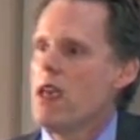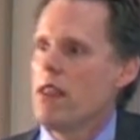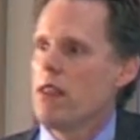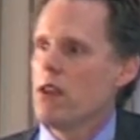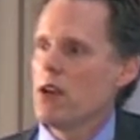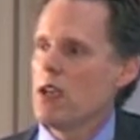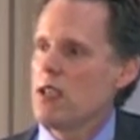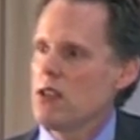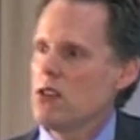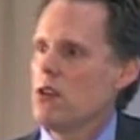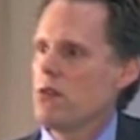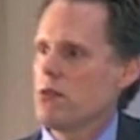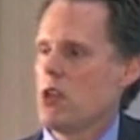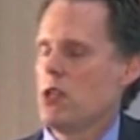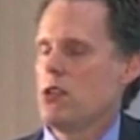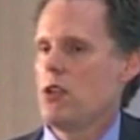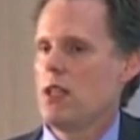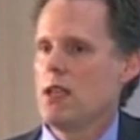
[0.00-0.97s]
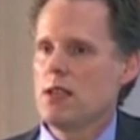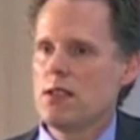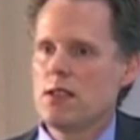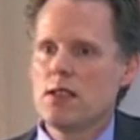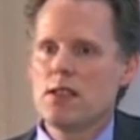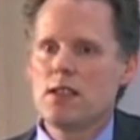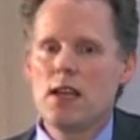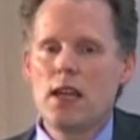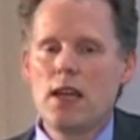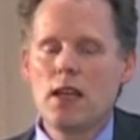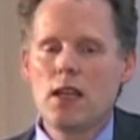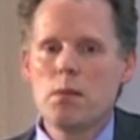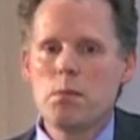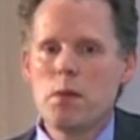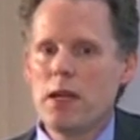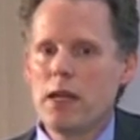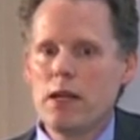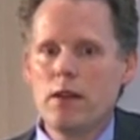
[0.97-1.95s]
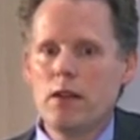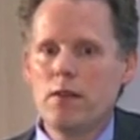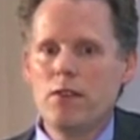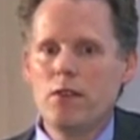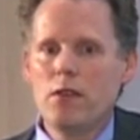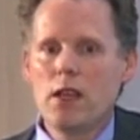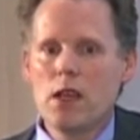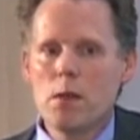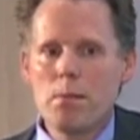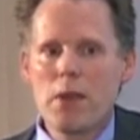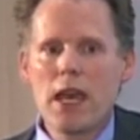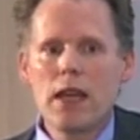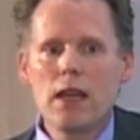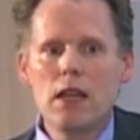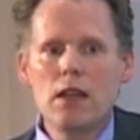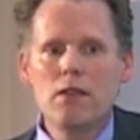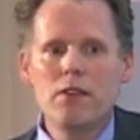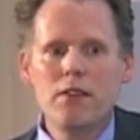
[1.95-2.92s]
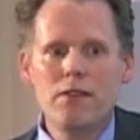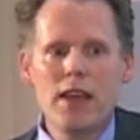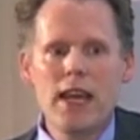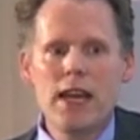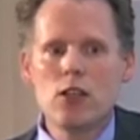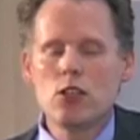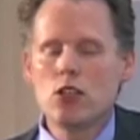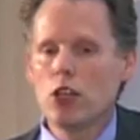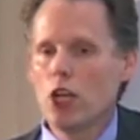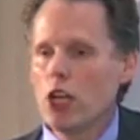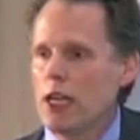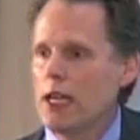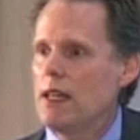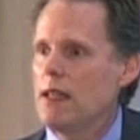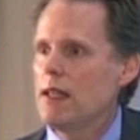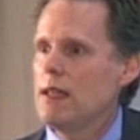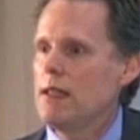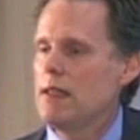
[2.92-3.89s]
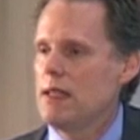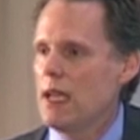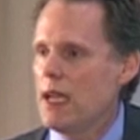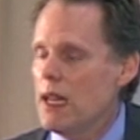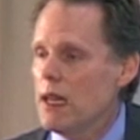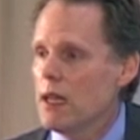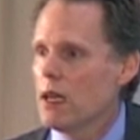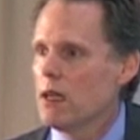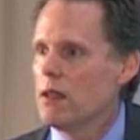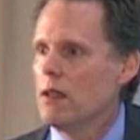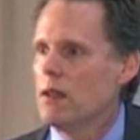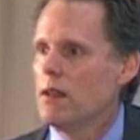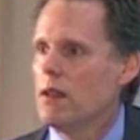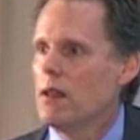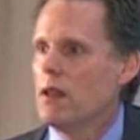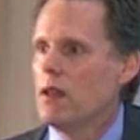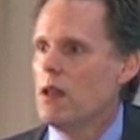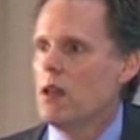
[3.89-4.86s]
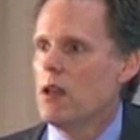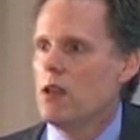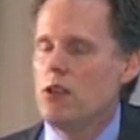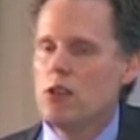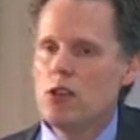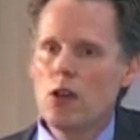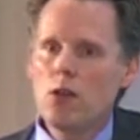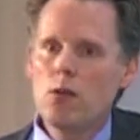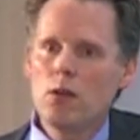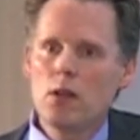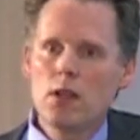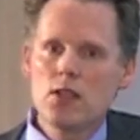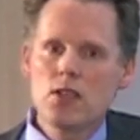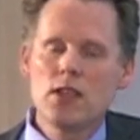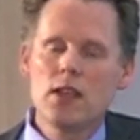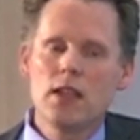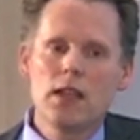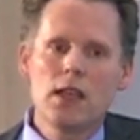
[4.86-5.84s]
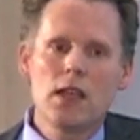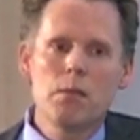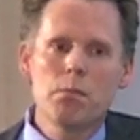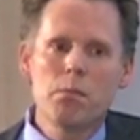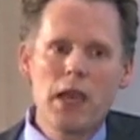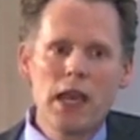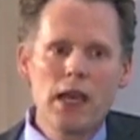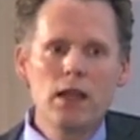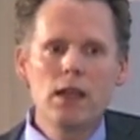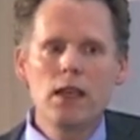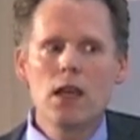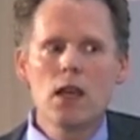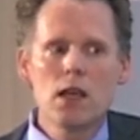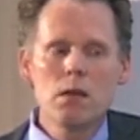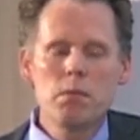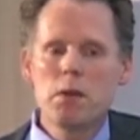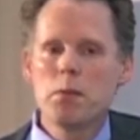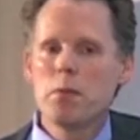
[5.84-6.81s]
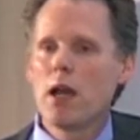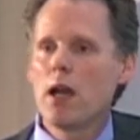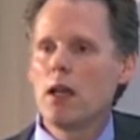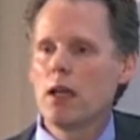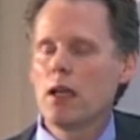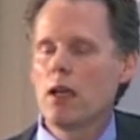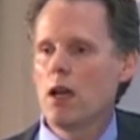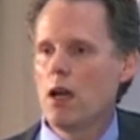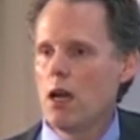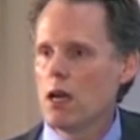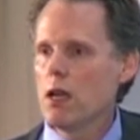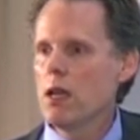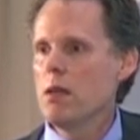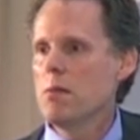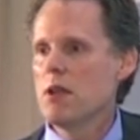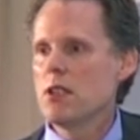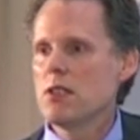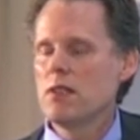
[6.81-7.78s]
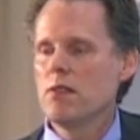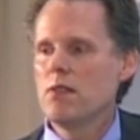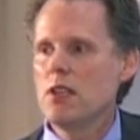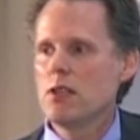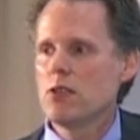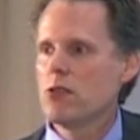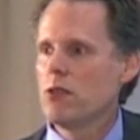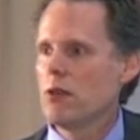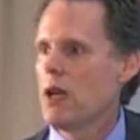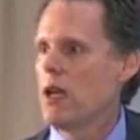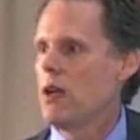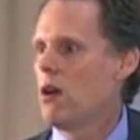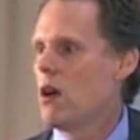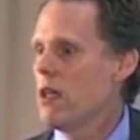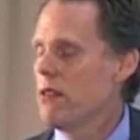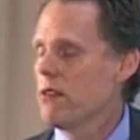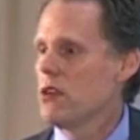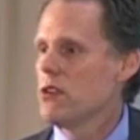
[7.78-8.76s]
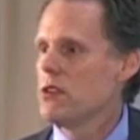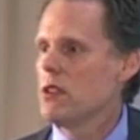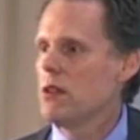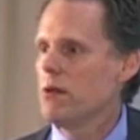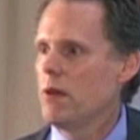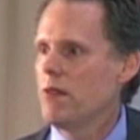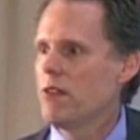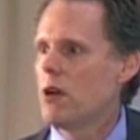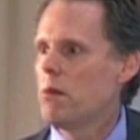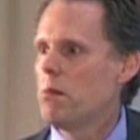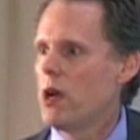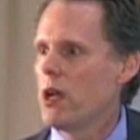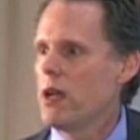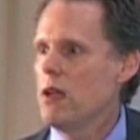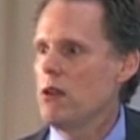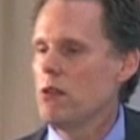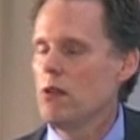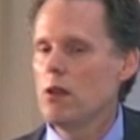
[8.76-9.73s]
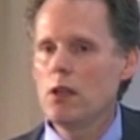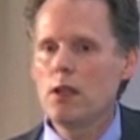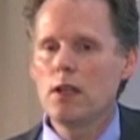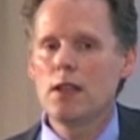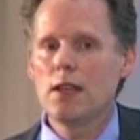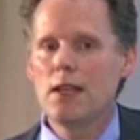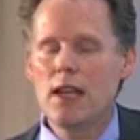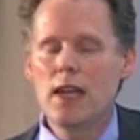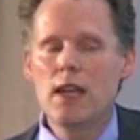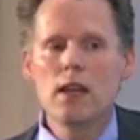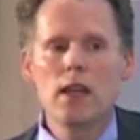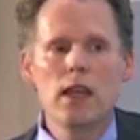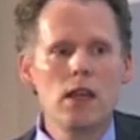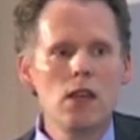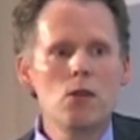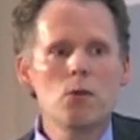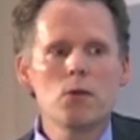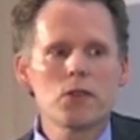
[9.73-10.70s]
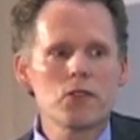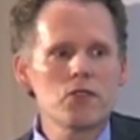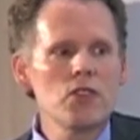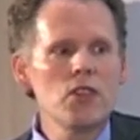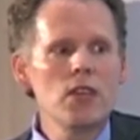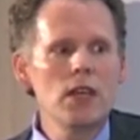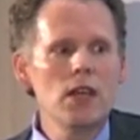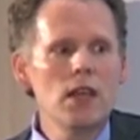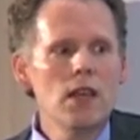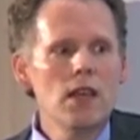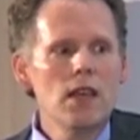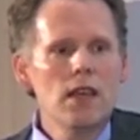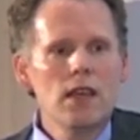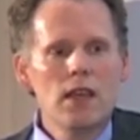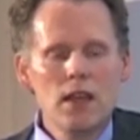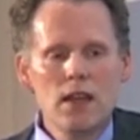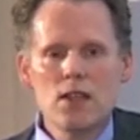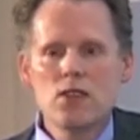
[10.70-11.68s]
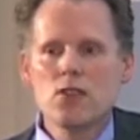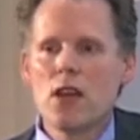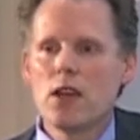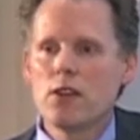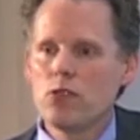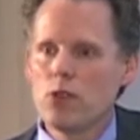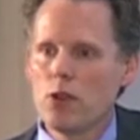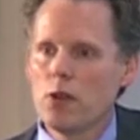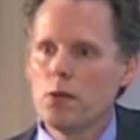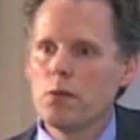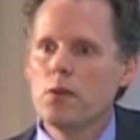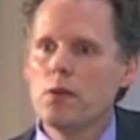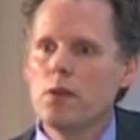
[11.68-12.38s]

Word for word: There is no such thing as sustaining competitive advantage. Look at the data. Don't listen to the compelling hyperbolic arguments of these great authors that we've all bought into. Look at the data and you will see it is not true.